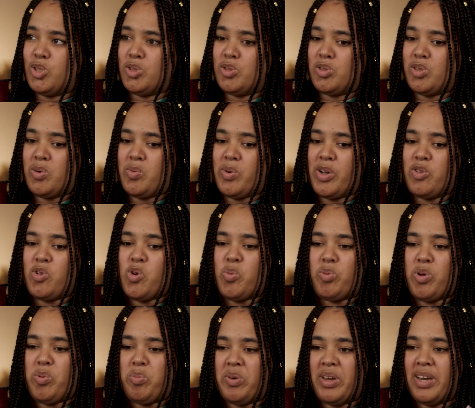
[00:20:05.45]
You know, when you
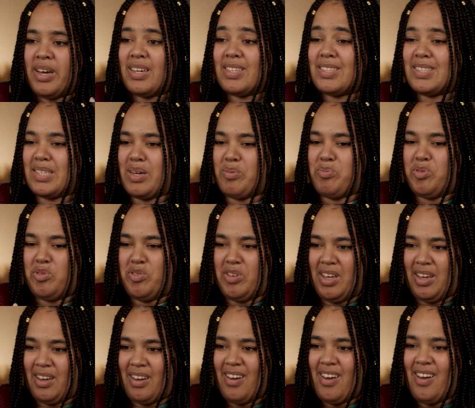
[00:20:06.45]
prepare
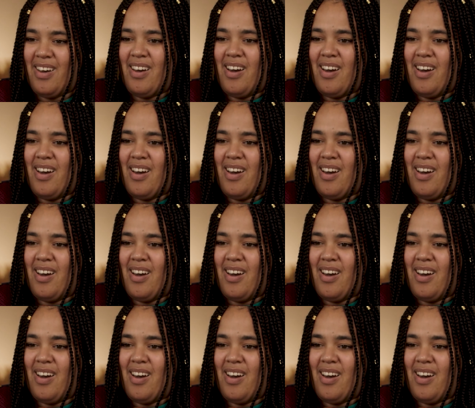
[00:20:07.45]
something,